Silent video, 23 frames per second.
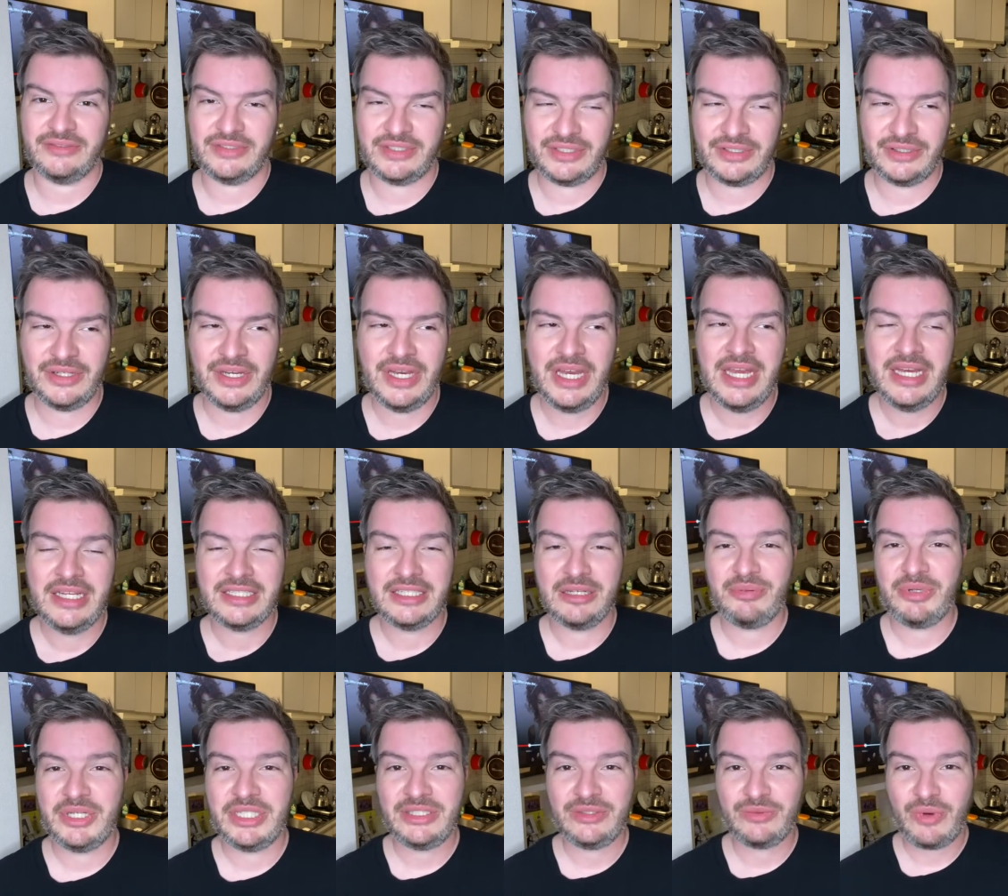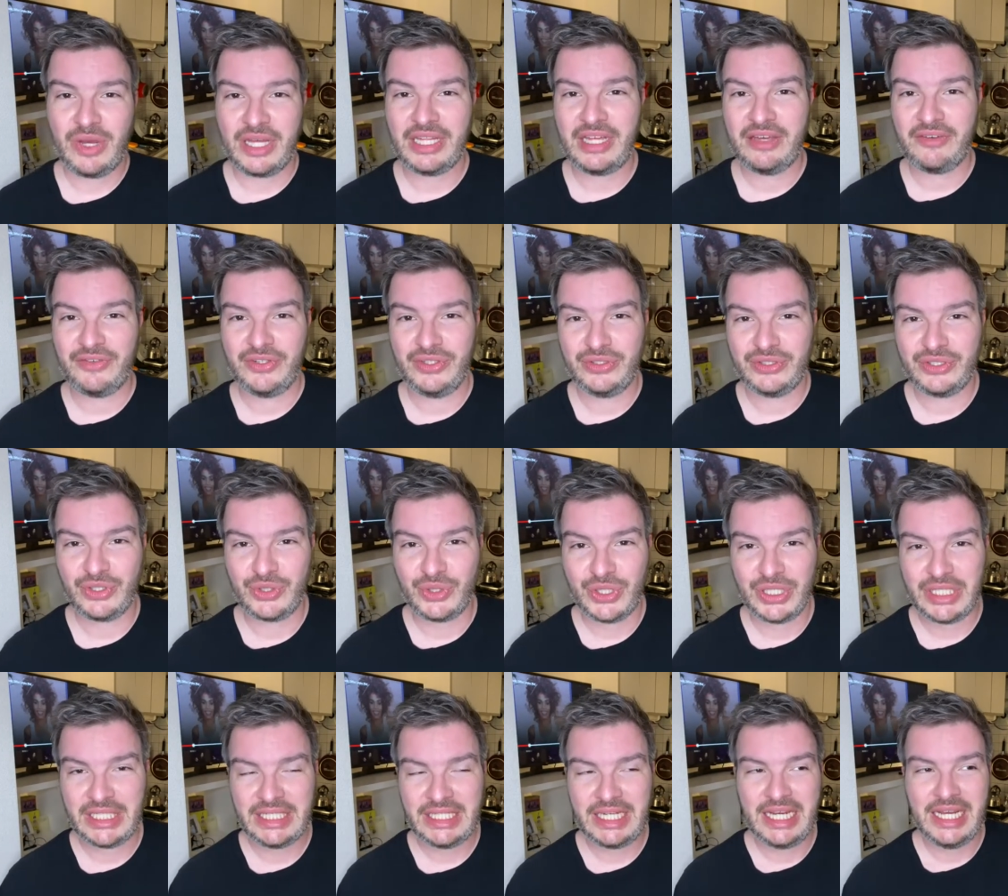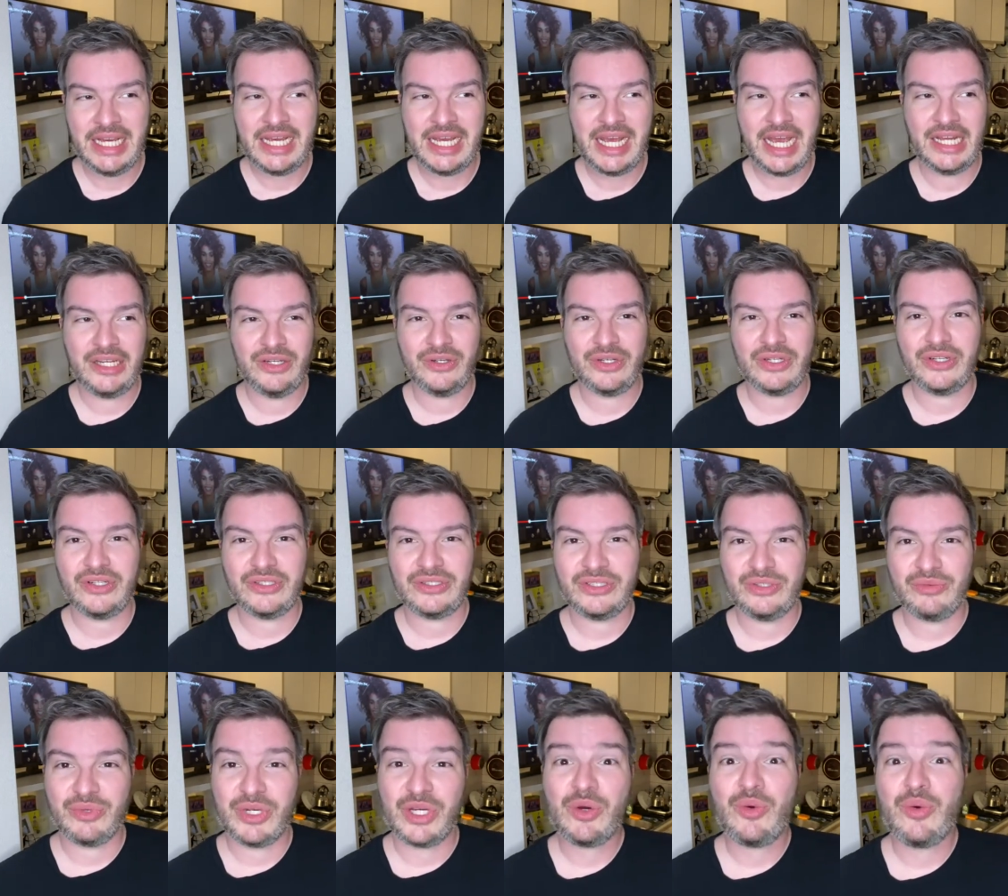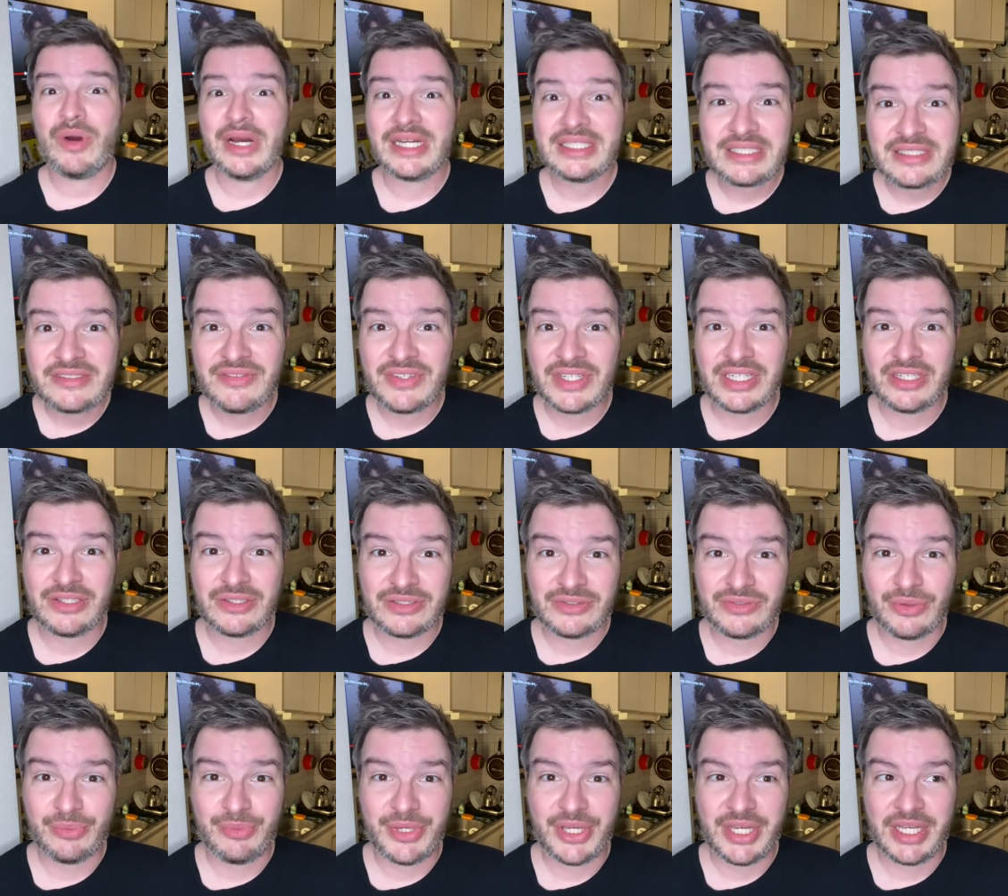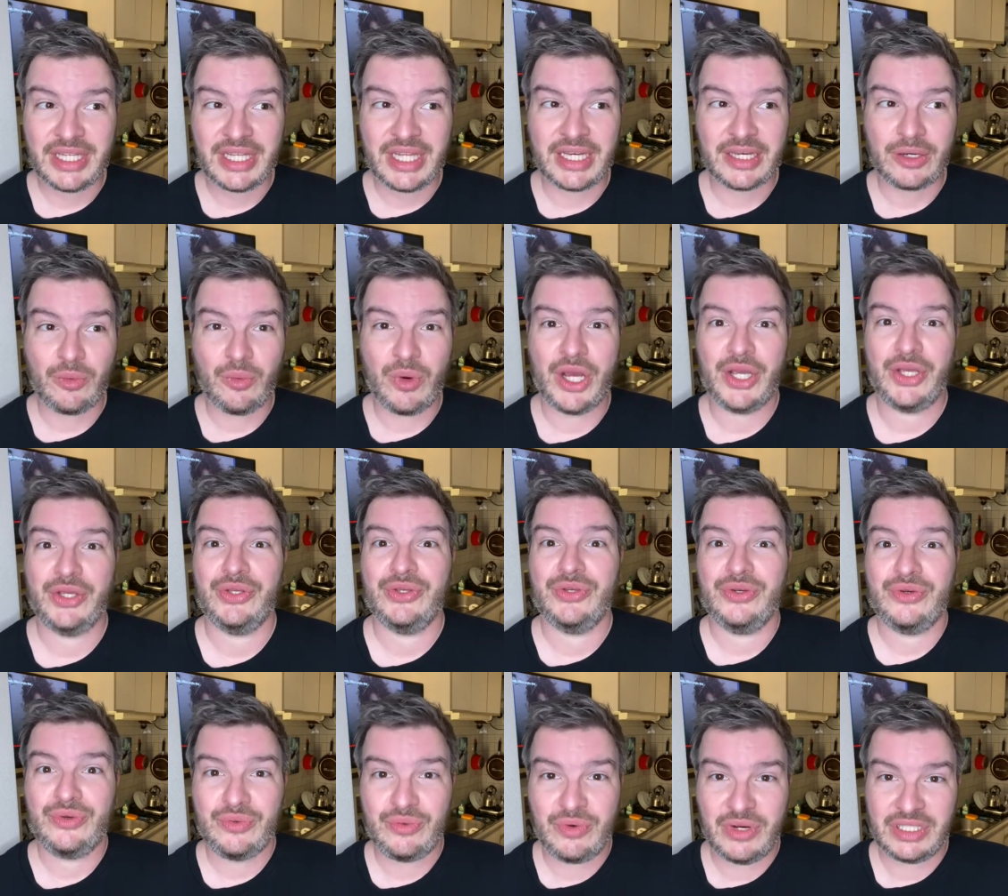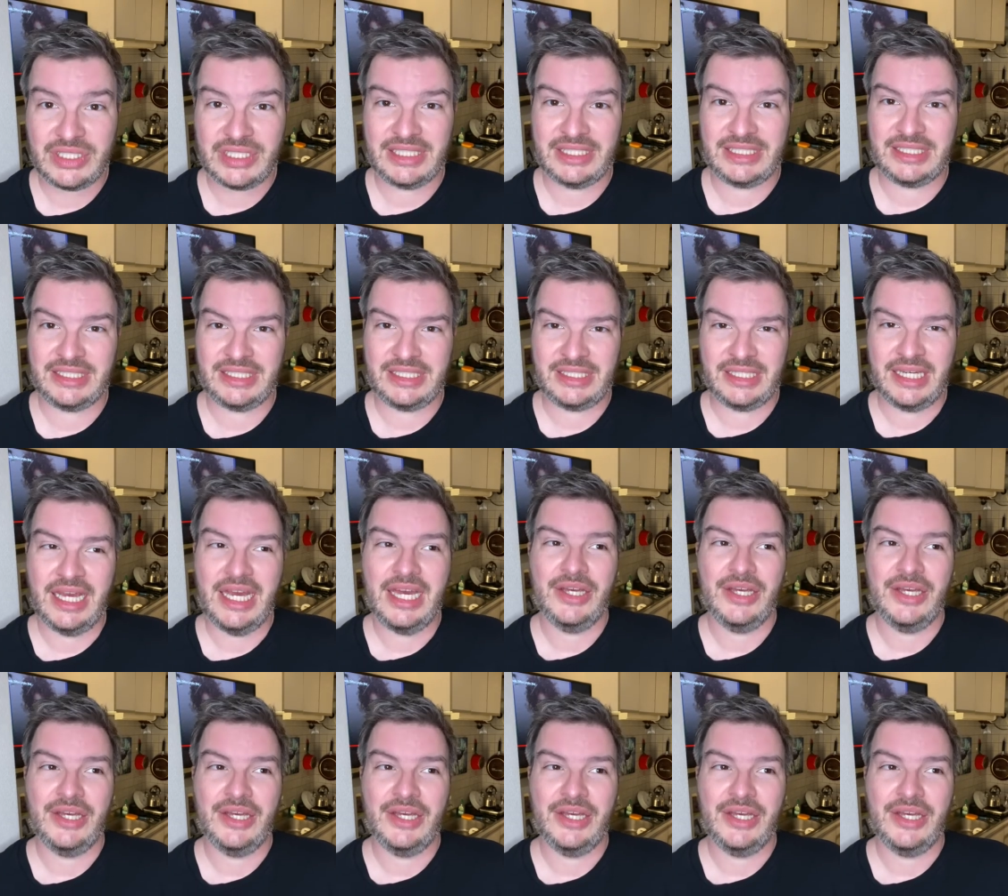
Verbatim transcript: So depends what level you join, and you can also request videos for me, like what you want to see.